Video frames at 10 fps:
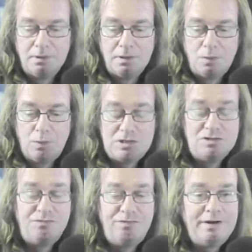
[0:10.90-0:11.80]
which is
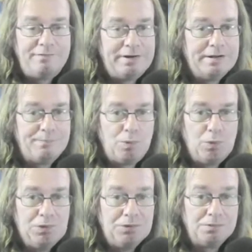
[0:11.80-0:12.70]
very, very
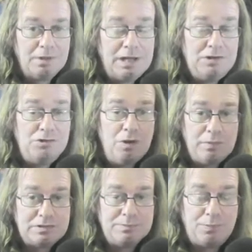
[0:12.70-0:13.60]
important, and you know it's
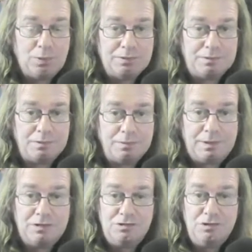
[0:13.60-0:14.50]
important
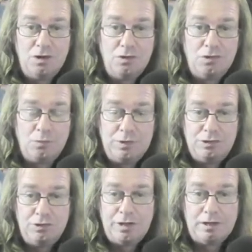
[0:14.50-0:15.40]
because you know that when you
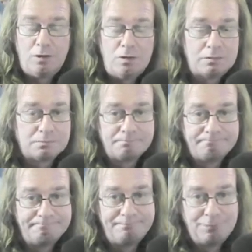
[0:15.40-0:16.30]
get hot,
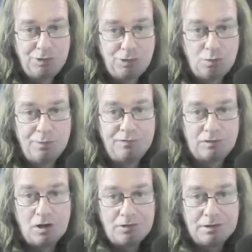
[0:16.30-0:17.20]
you remove
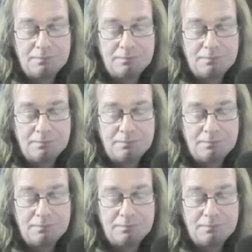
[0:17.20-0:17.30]
clothing.